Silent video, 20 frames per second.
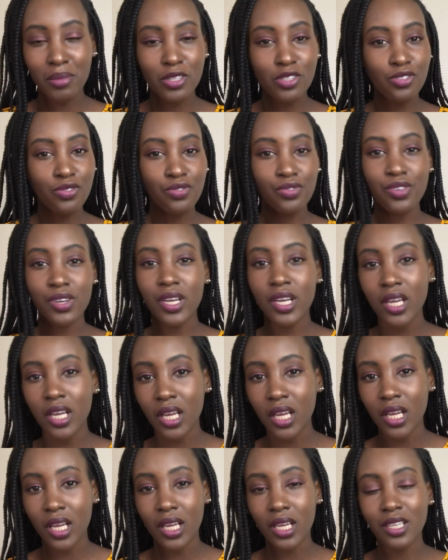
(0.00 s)
it's
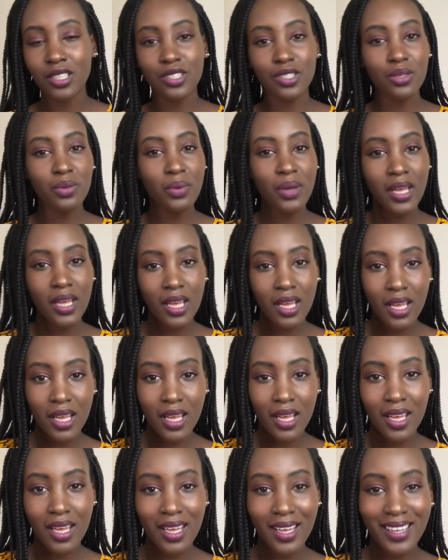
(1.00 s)
free, do
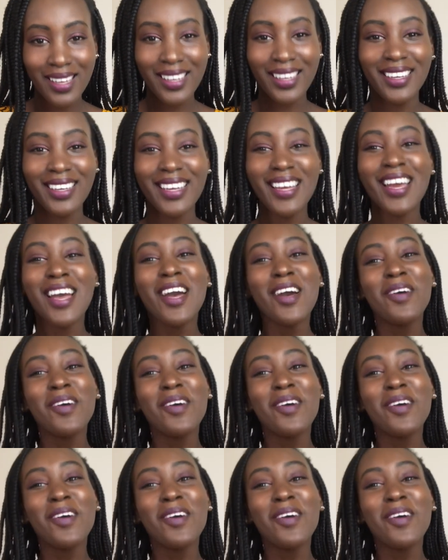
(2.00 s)
it.